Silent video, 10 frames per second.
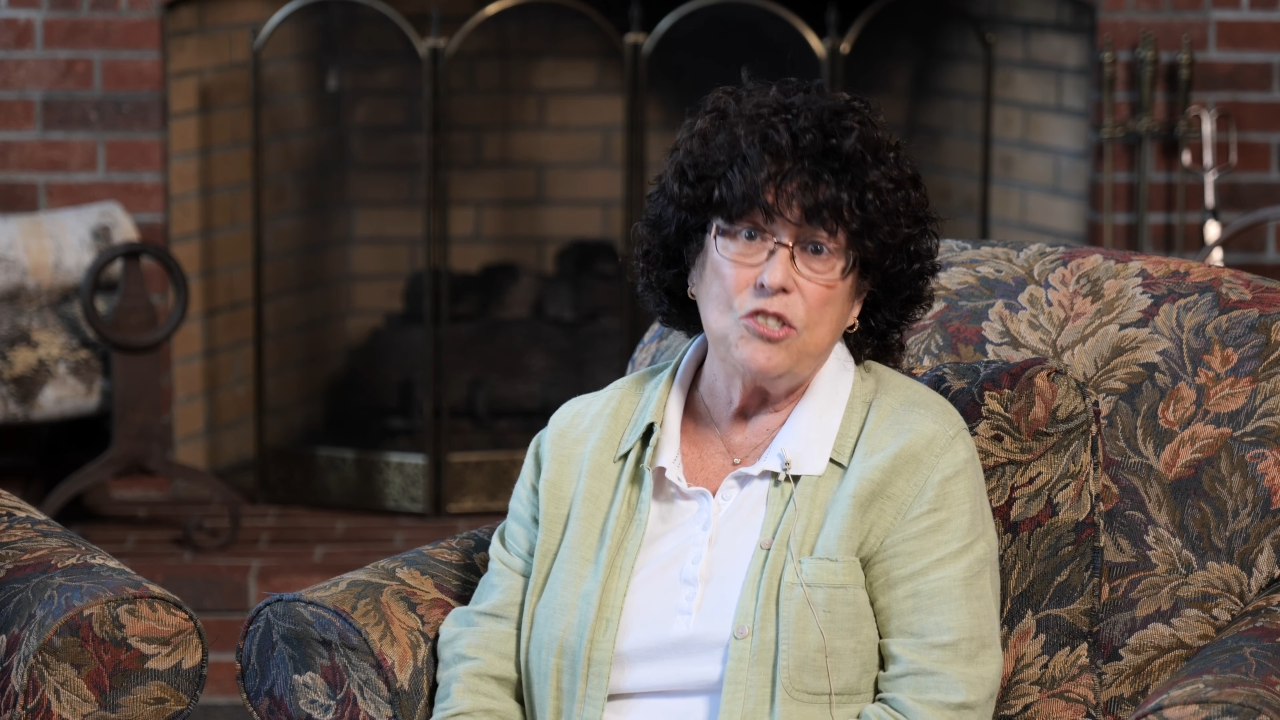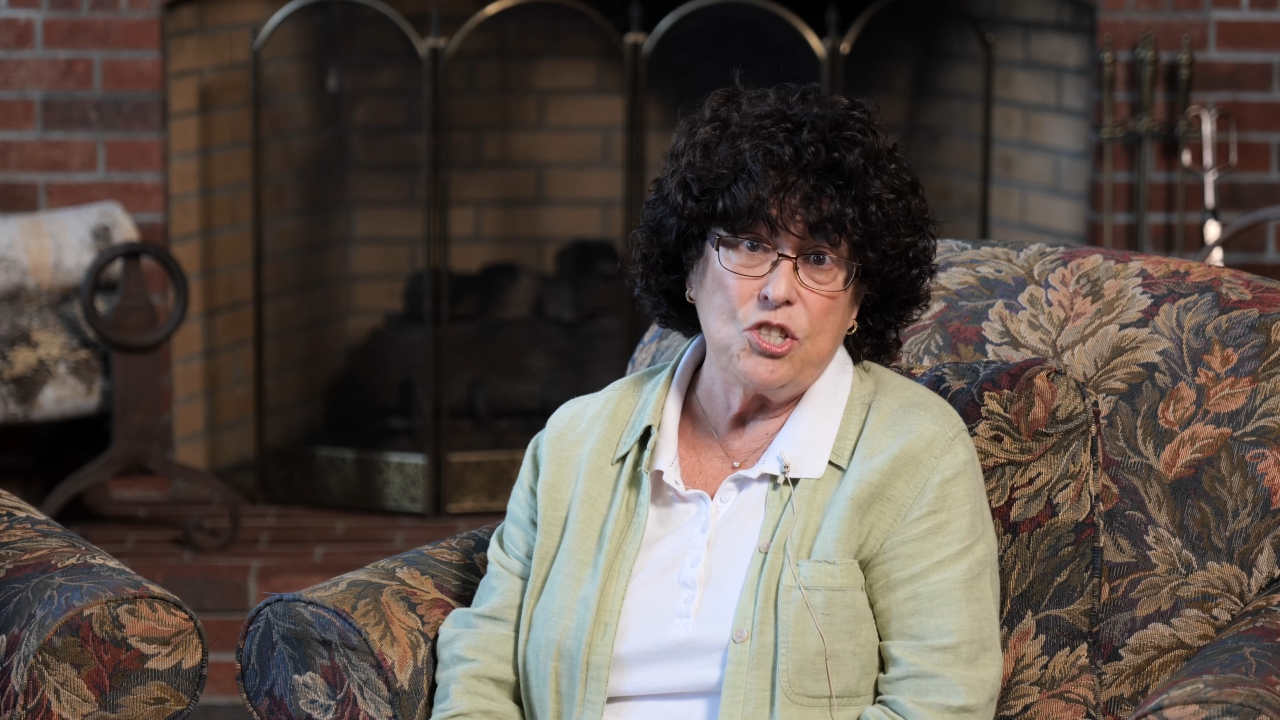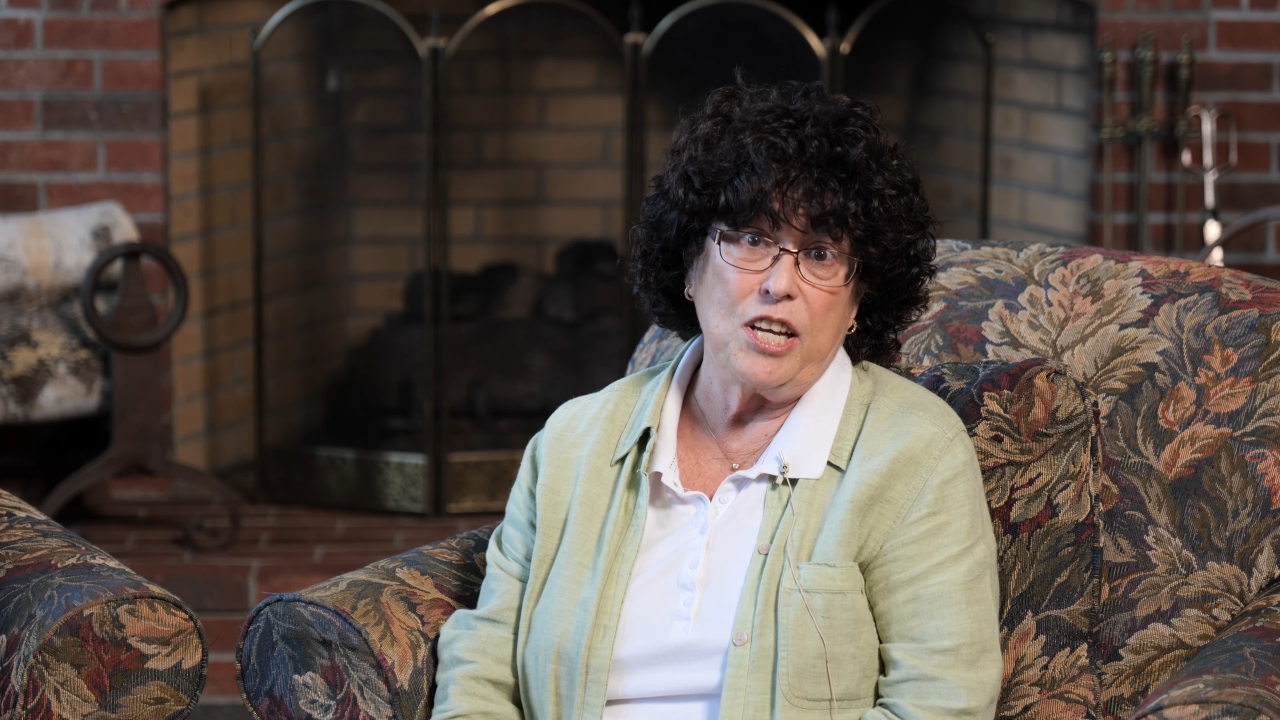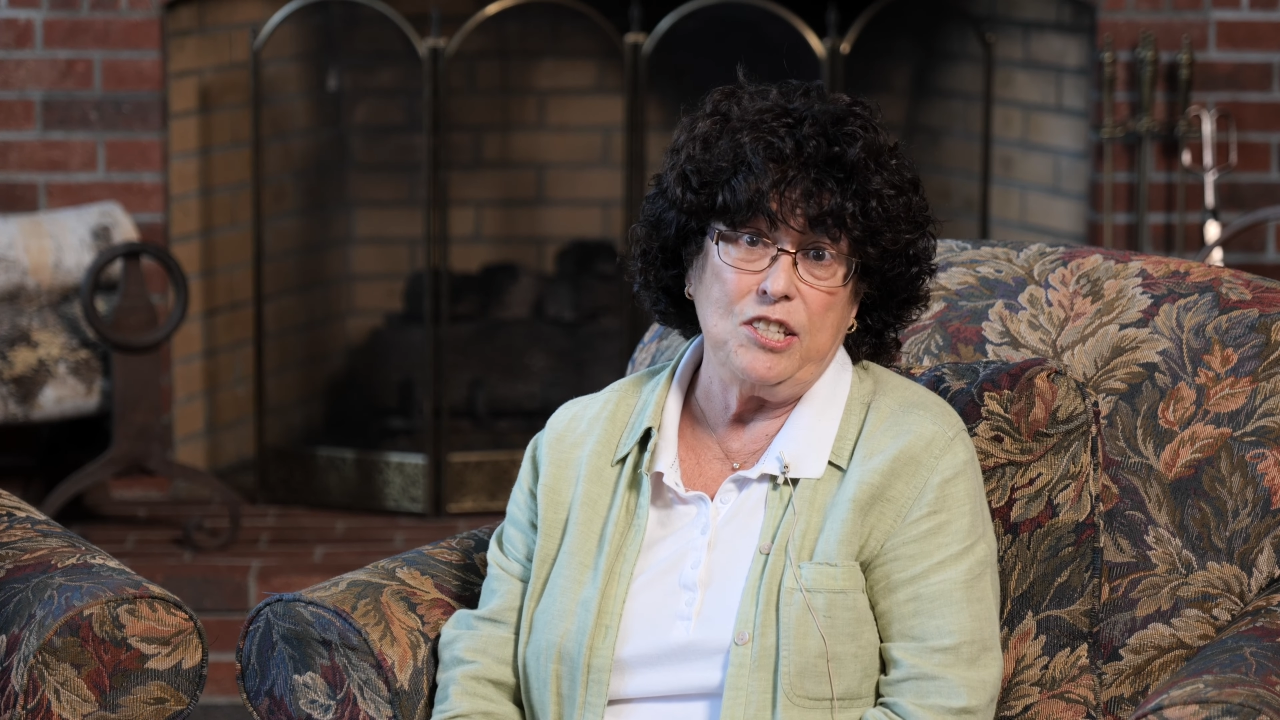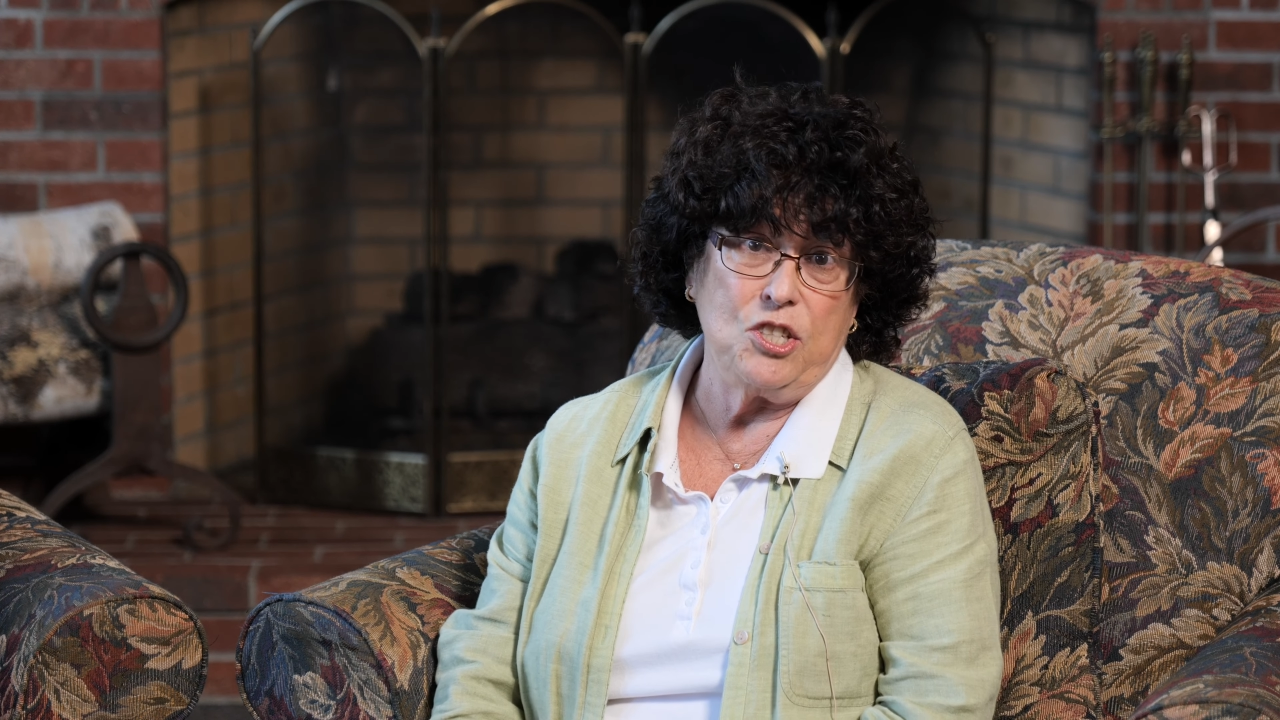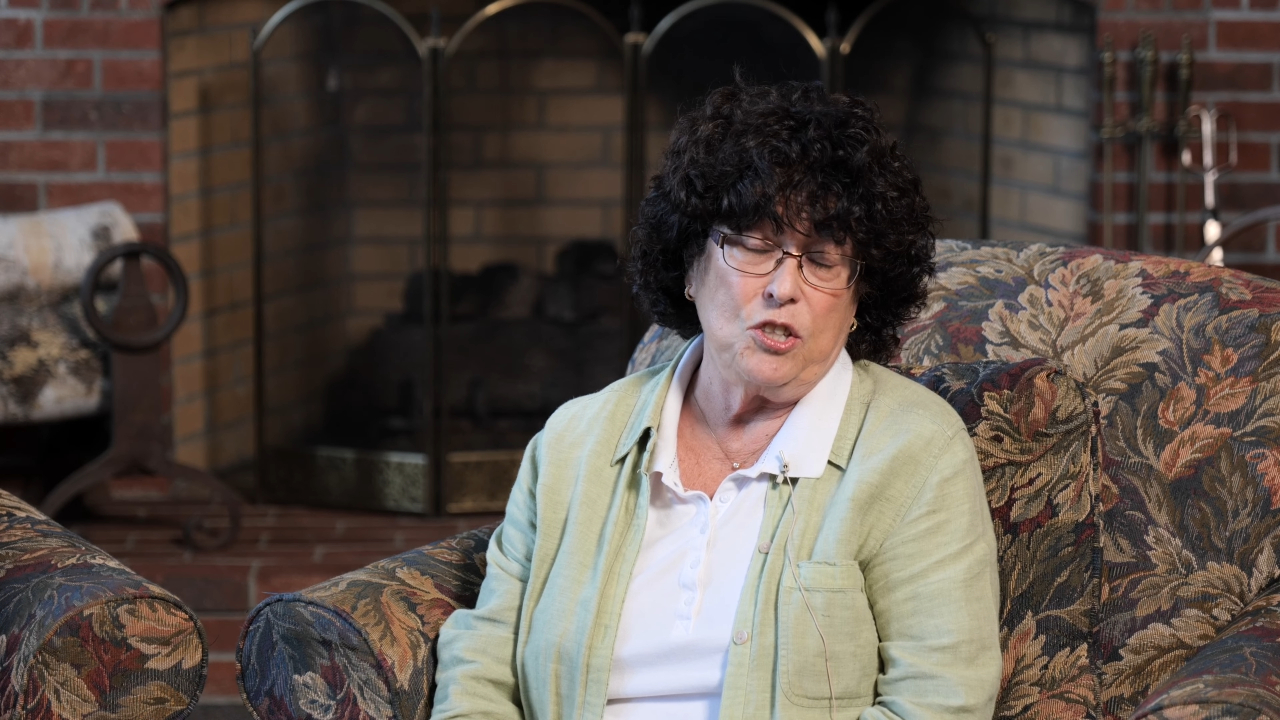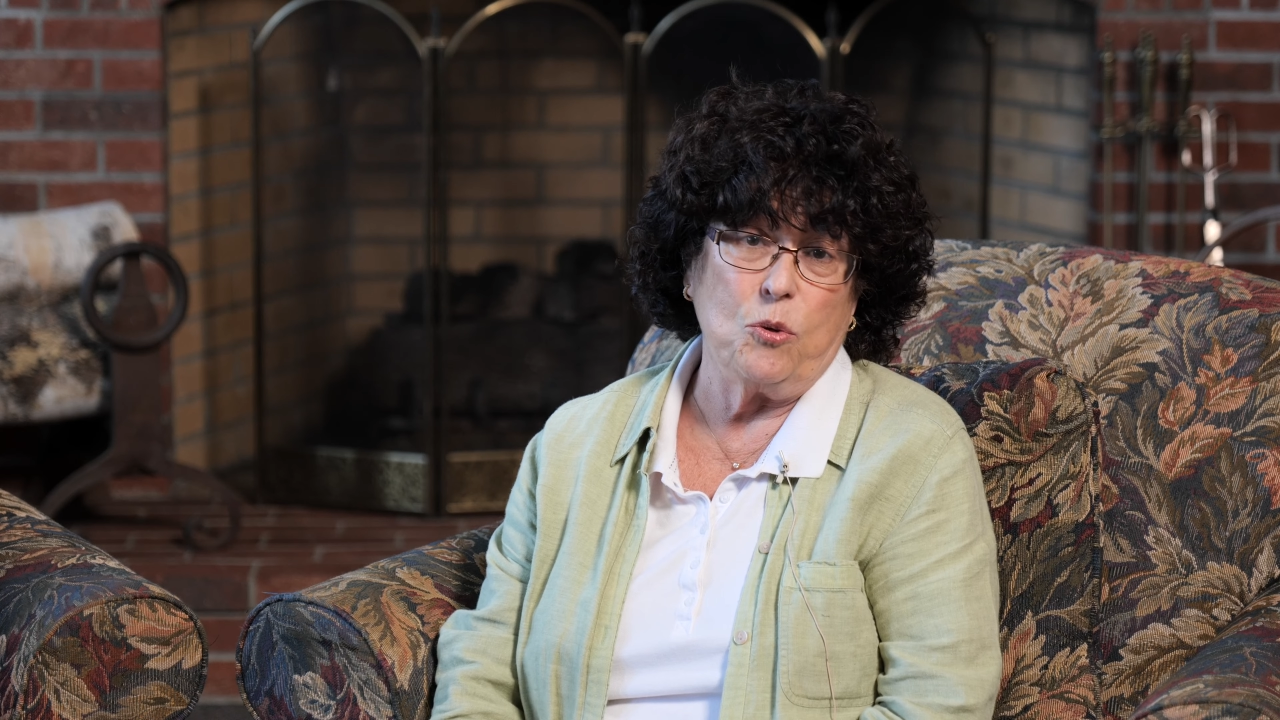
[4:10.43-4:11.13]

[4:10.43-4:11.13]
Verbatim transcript: changing